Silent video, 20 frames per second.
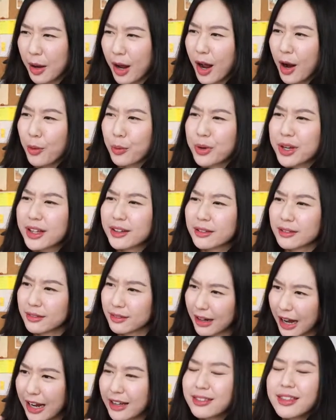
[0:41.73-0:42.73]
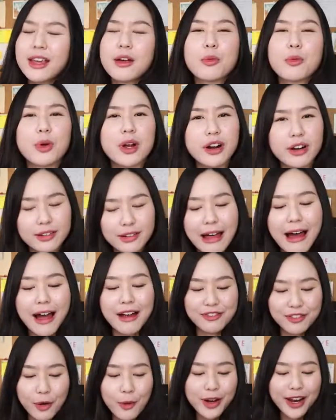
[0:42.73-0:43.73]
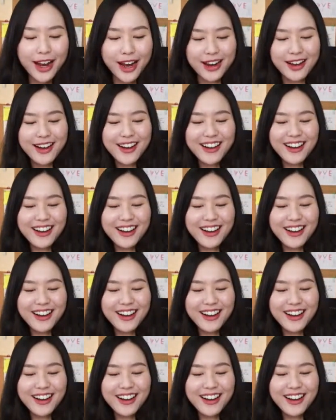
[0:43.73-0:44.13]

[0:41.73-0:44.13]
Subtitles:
I think we are live. Okay.